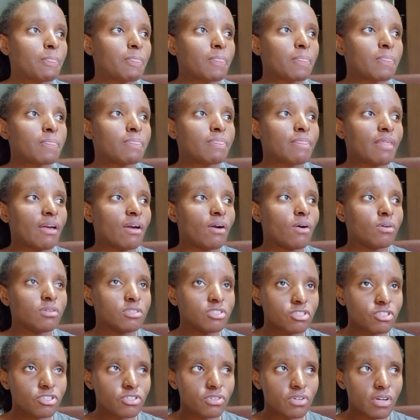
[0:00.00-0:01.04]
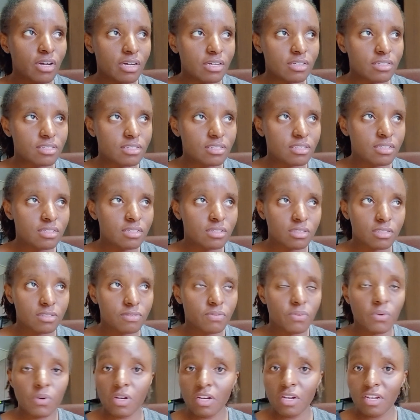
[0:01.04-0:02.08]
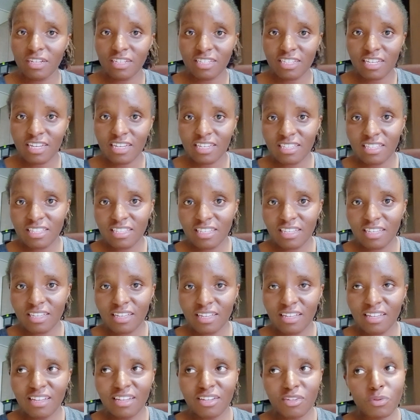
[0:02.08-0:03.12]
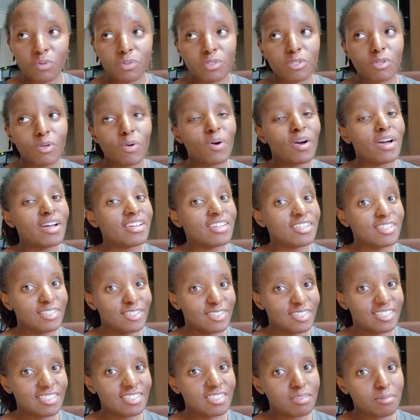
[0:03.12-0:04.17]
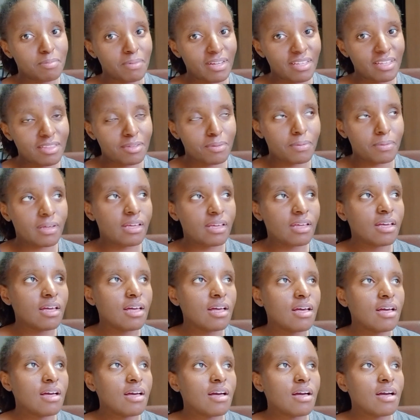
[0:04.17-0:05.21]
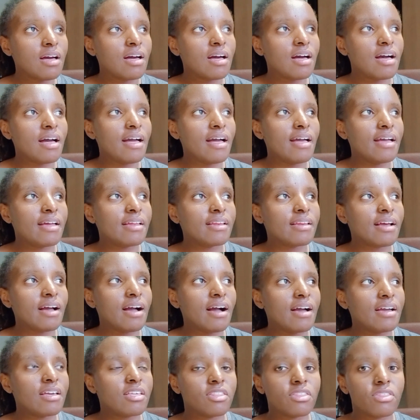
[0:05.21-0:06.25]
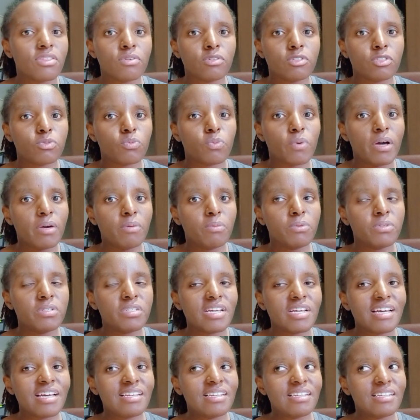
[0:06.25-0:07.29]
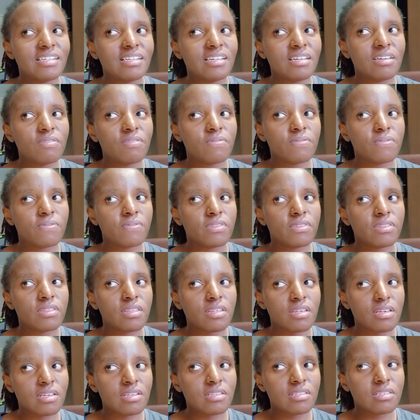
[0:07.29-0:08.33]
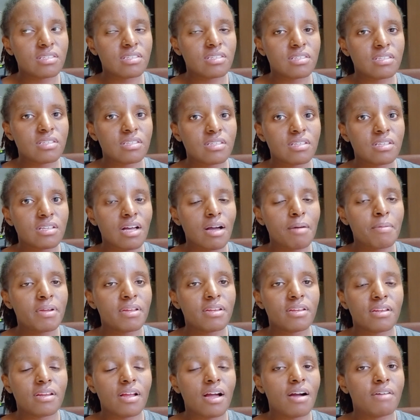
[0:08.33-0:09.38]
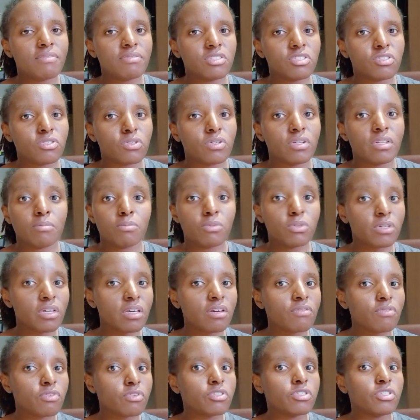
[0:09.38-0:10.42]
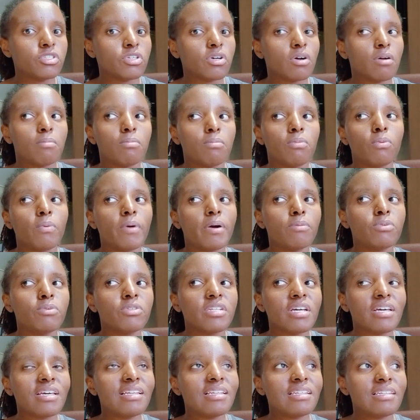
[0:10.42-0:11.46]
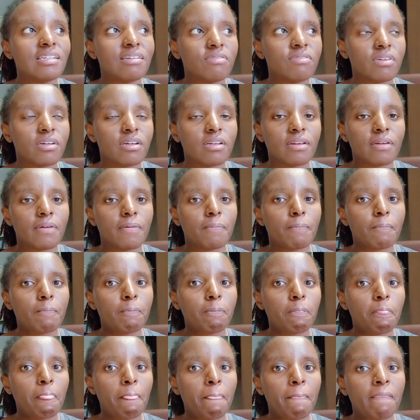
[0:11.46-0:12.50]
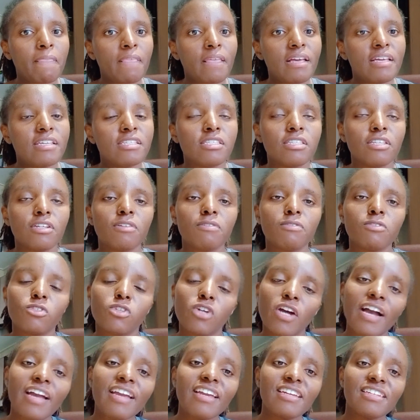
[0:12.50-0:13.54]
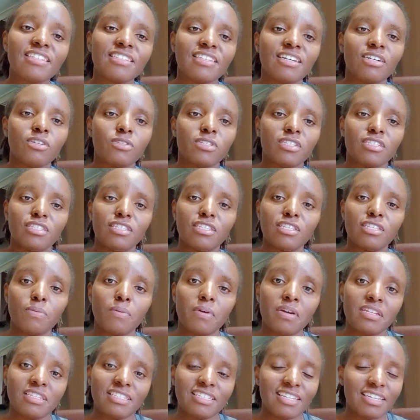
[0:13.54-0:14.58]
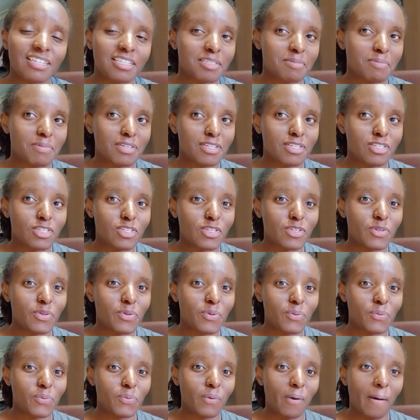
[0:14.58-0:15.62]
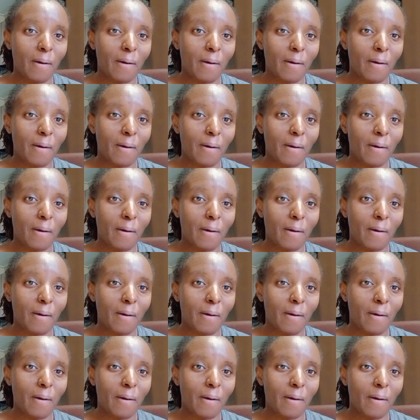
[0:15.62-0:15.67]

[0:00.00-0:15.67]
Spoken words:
the contract looked very enticing. It was quite a good deal, by the way. And I thought, why would I leave this? I mean, after all, I'm looking for a job. Why would I leave it instead of trying it out and see where it takes me? So